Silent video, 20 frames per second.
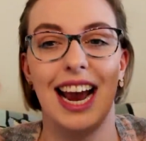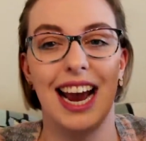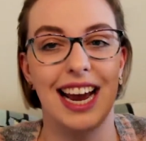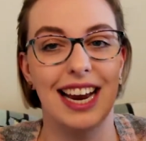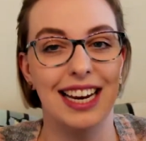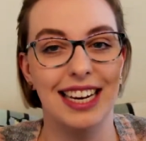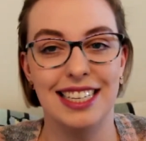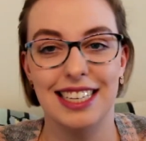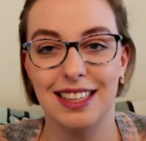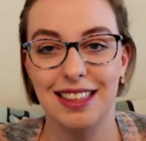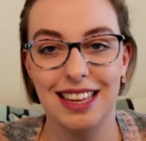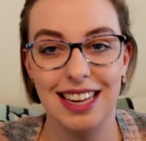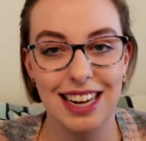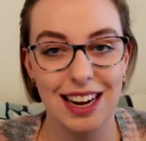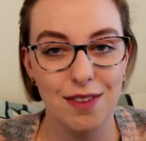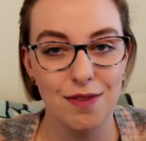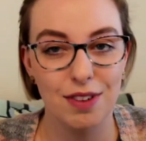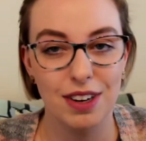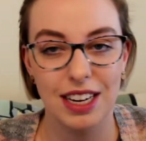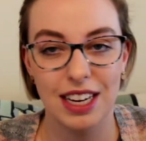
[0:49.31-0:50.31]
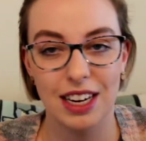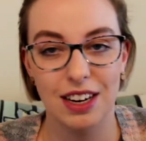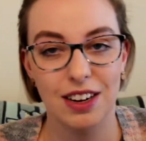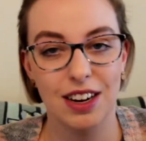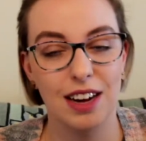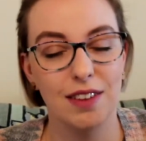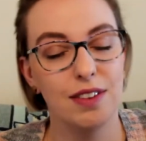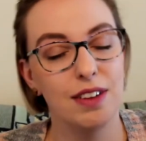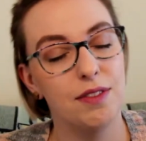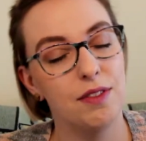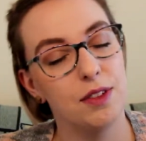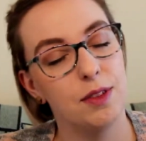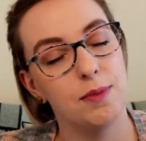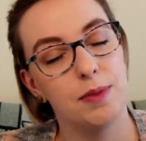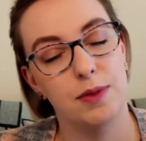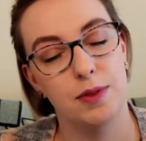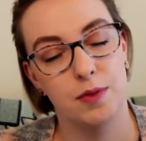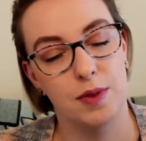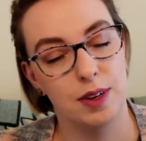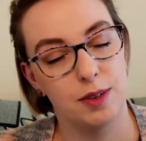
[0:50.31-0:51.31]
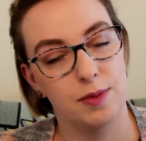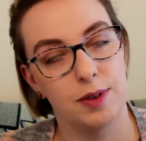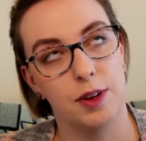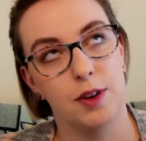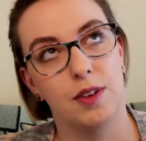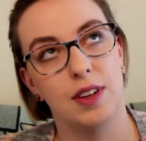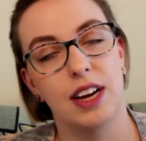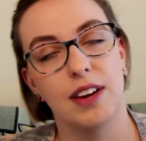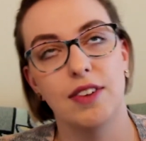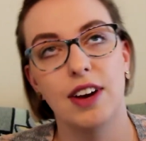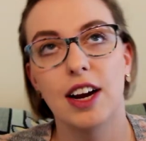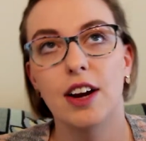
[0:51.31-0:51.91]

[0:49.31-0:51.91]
And it's a thing every year. I've lived in the Midwest my whole life.